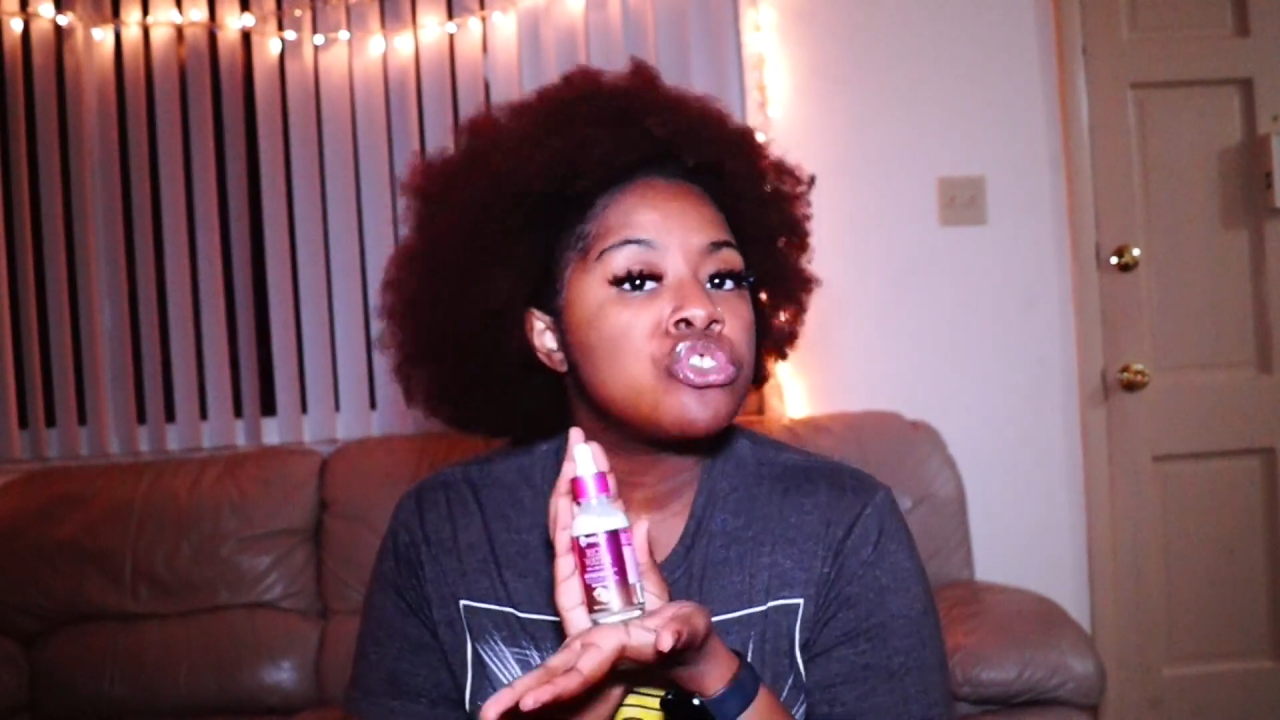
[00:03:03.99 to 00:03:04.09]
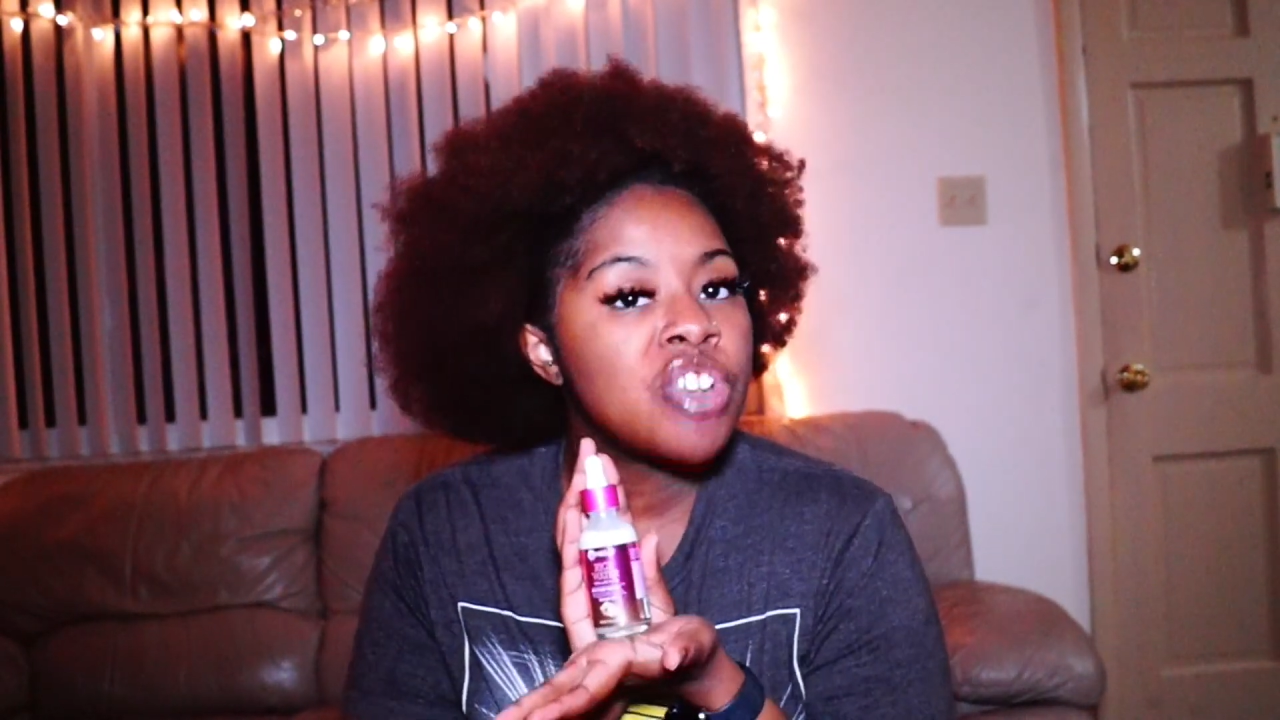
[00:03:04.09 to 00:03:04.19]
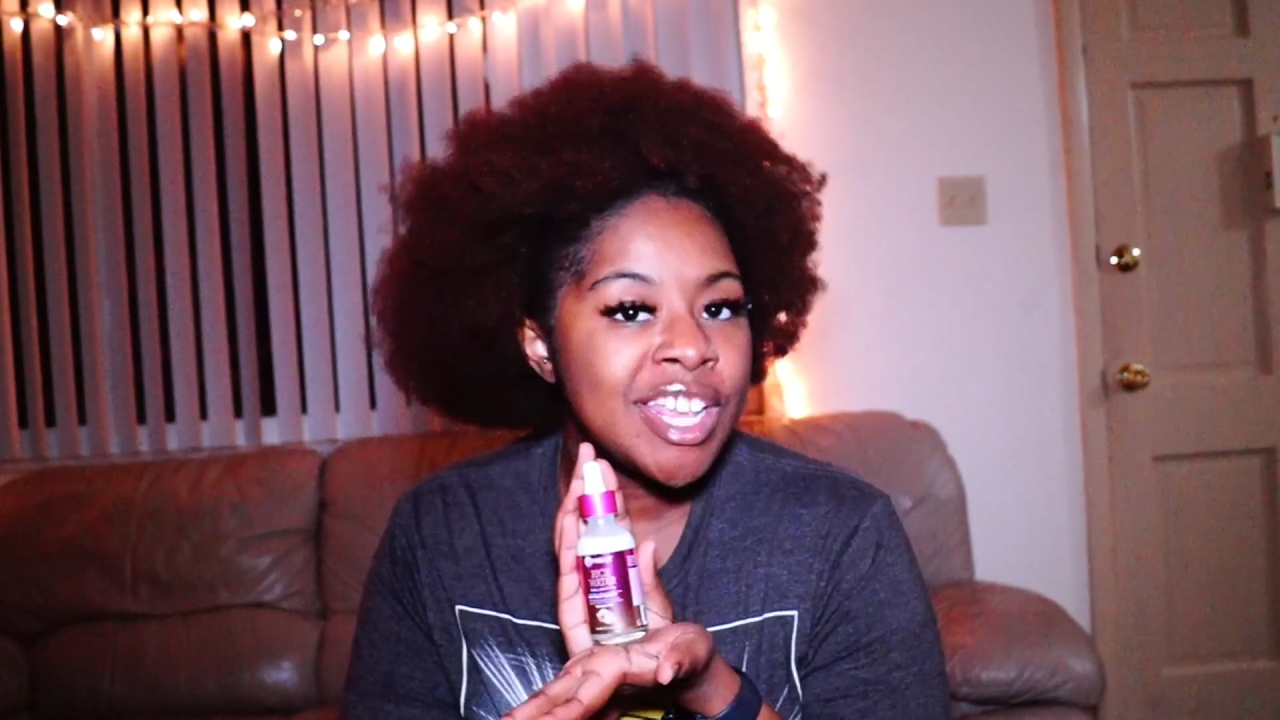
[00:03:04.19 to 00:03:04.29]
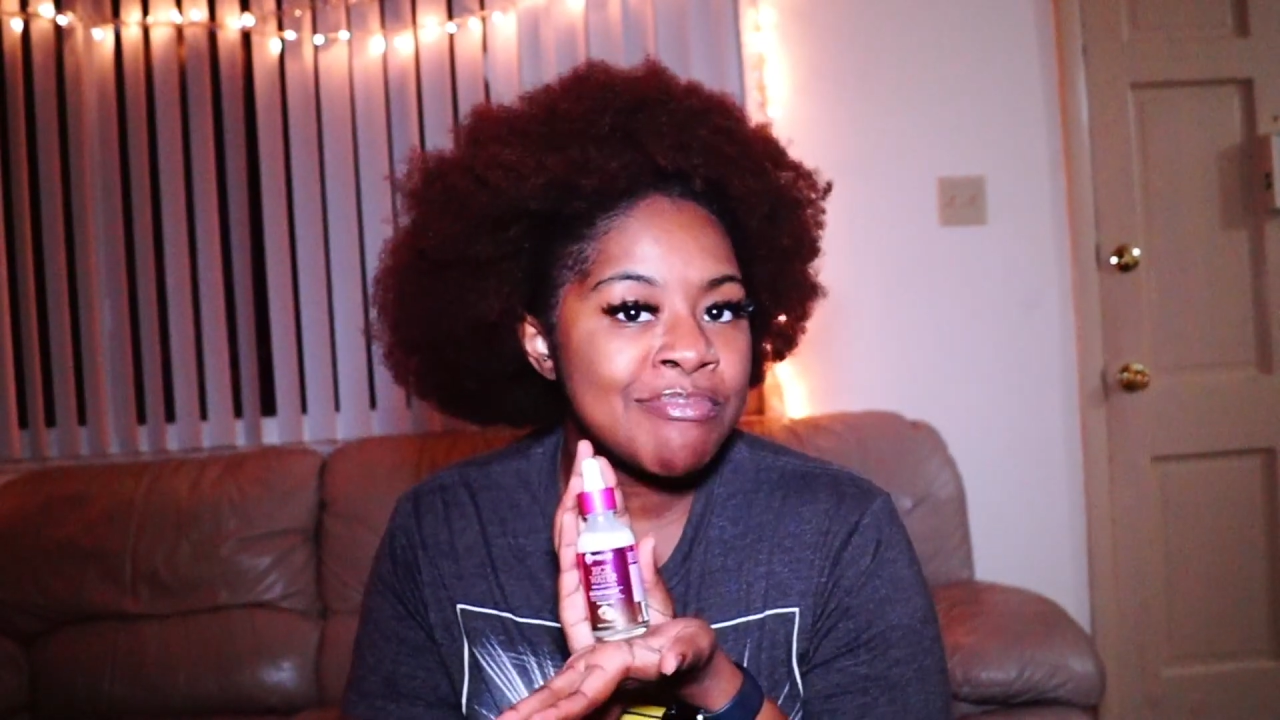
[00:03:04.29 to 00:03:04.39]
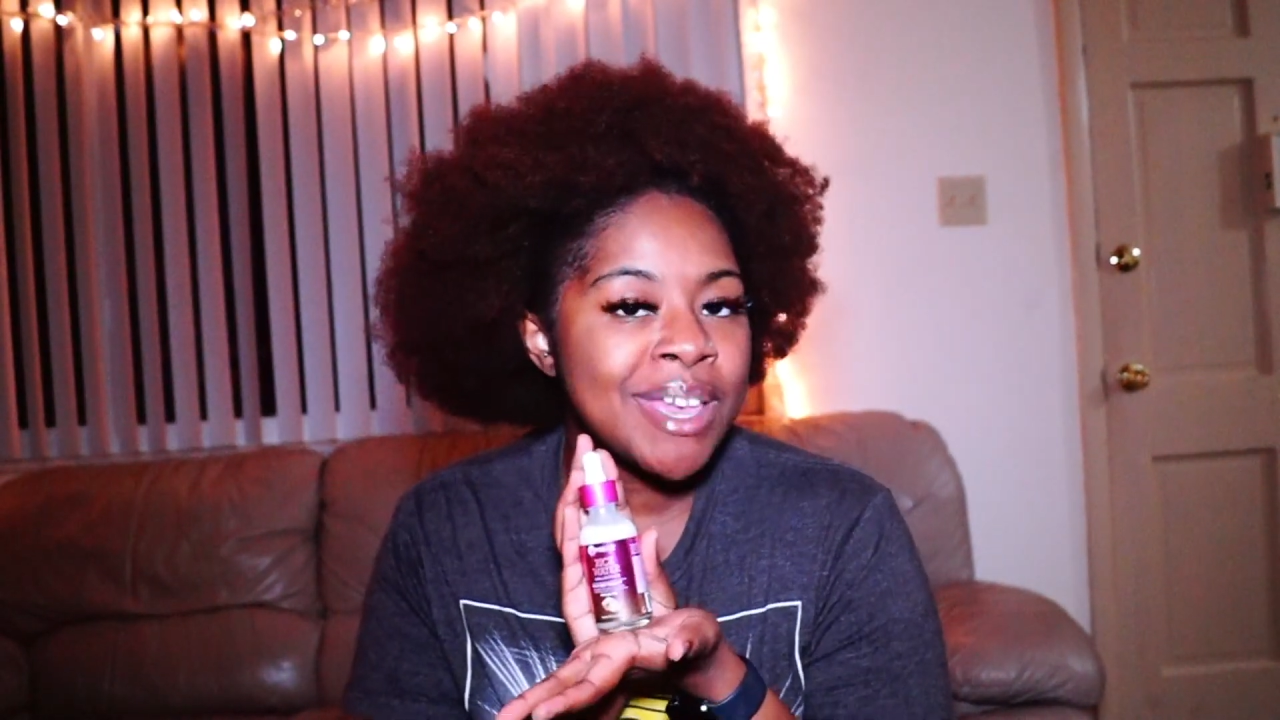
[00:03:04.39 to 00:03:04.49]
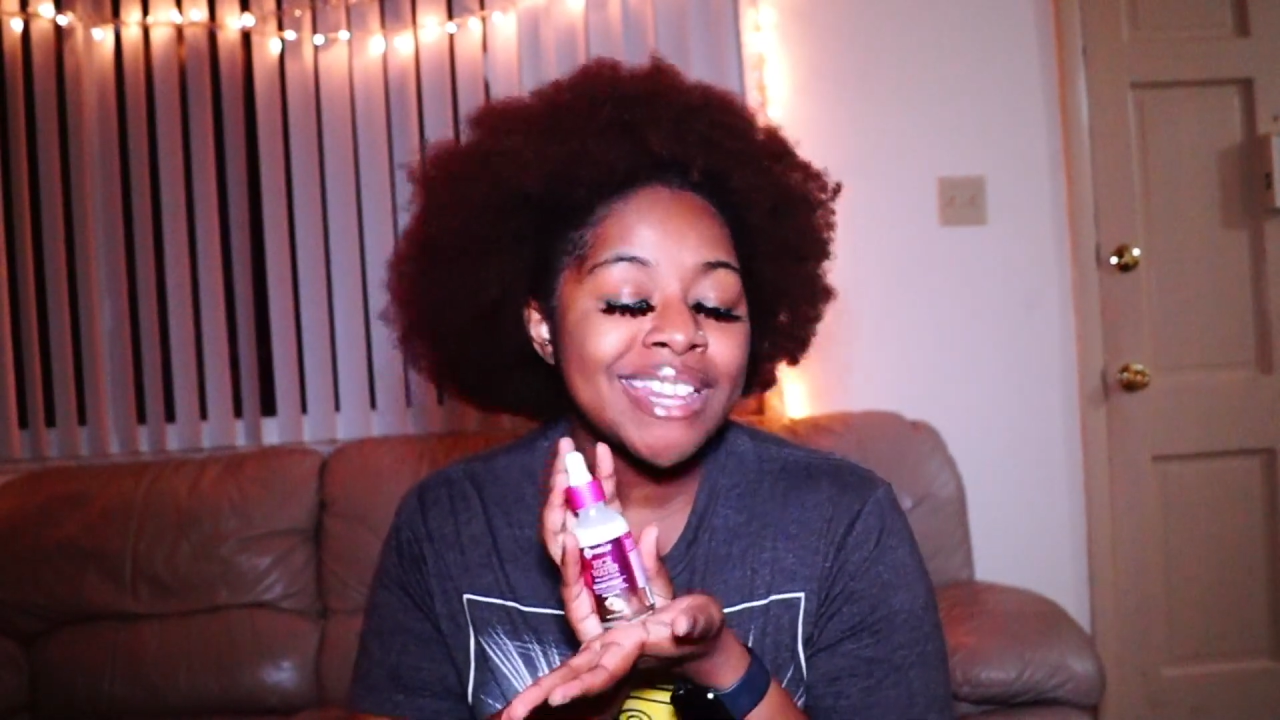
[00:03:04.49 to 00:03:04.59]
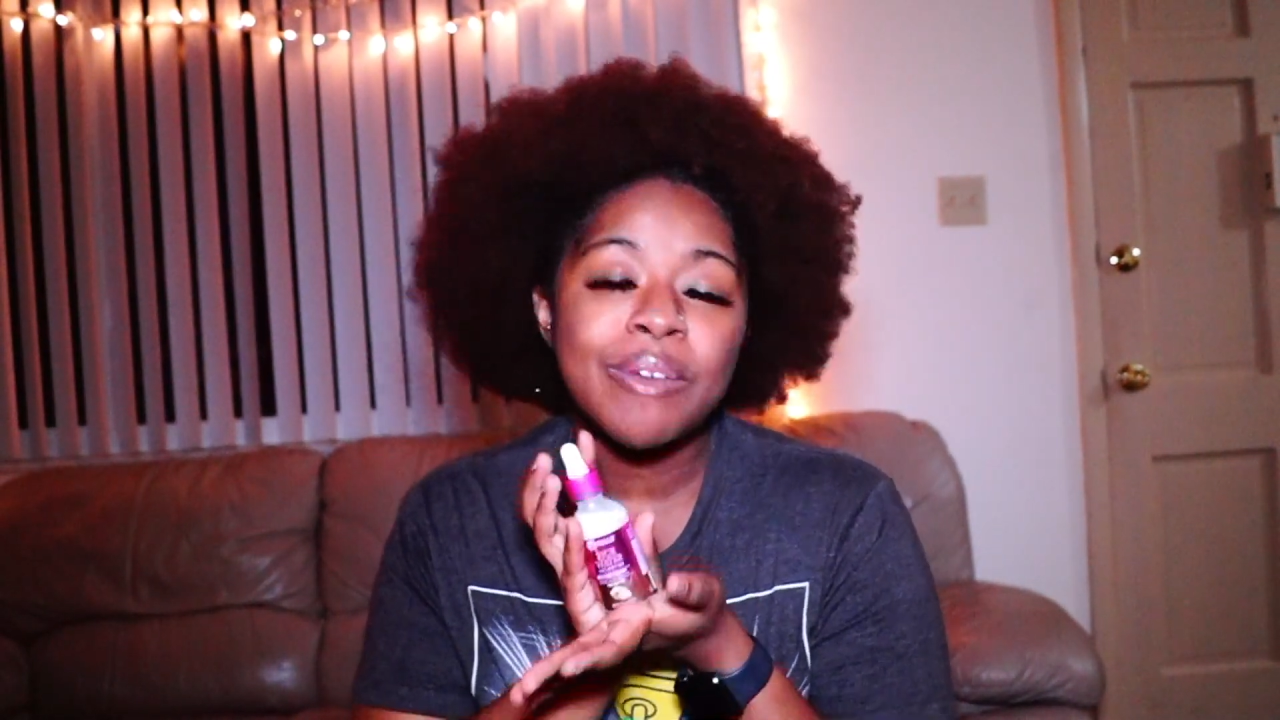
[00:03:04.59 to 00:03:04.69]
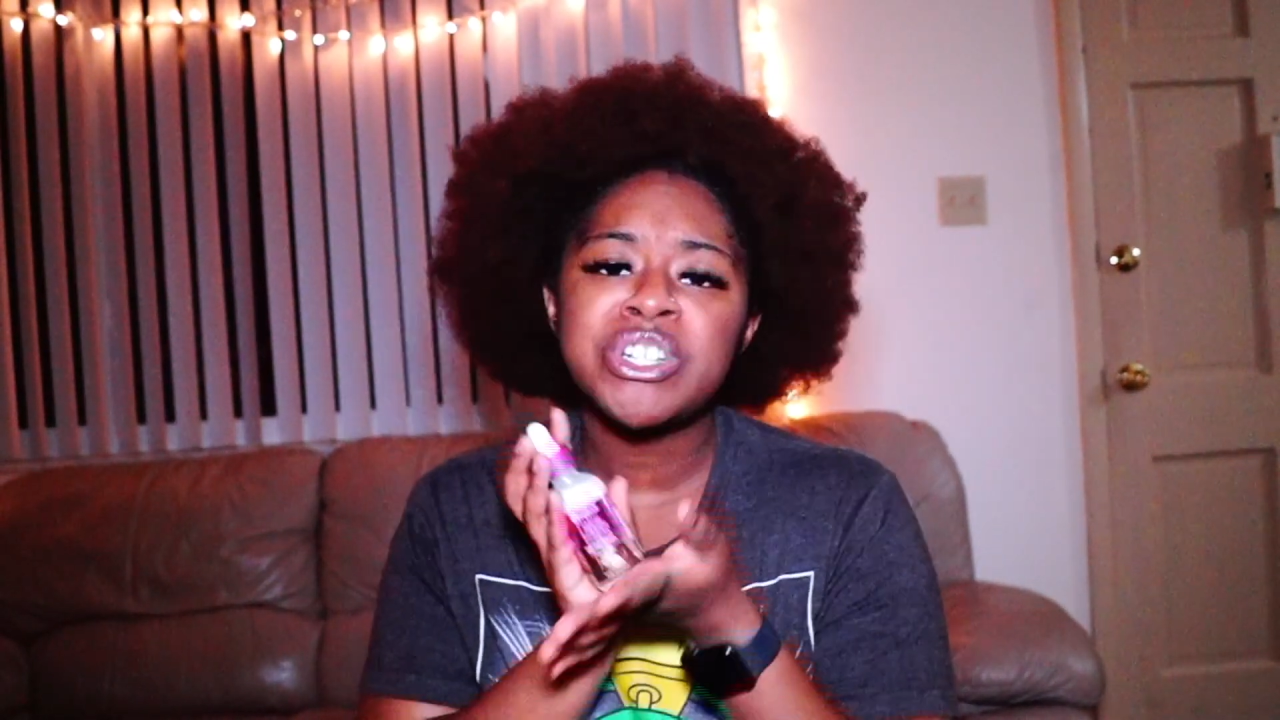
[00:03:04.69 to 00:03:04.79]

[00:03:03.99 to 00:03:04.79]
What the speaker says: treatment,